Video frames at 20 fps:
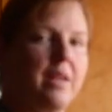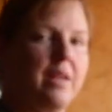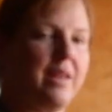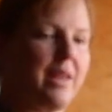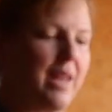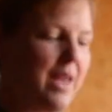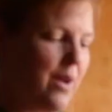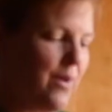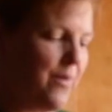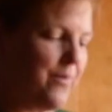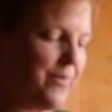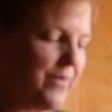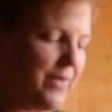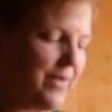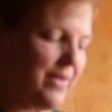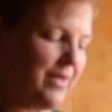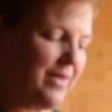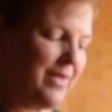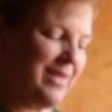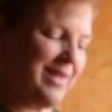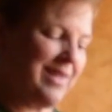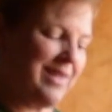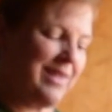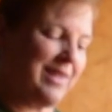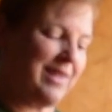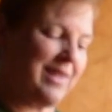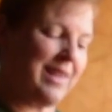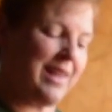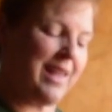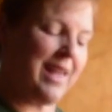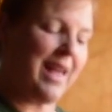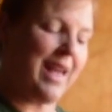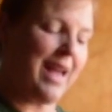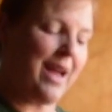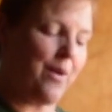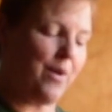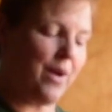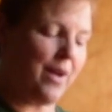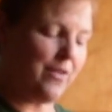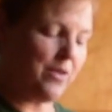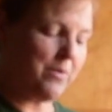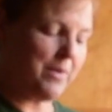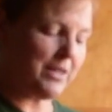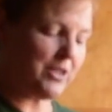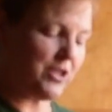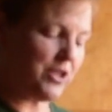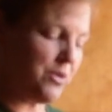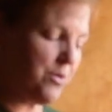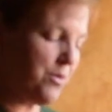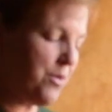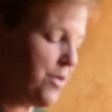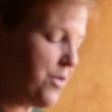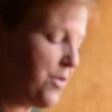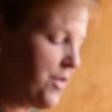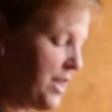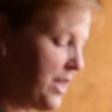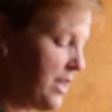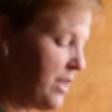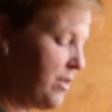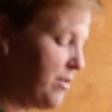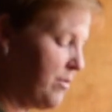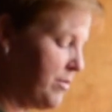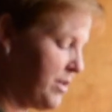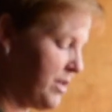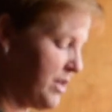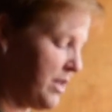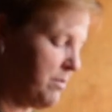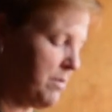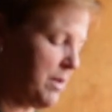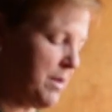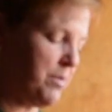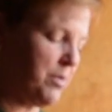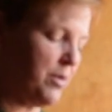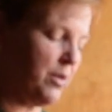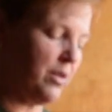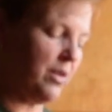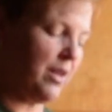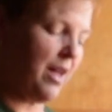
Now, however much you think you see me pull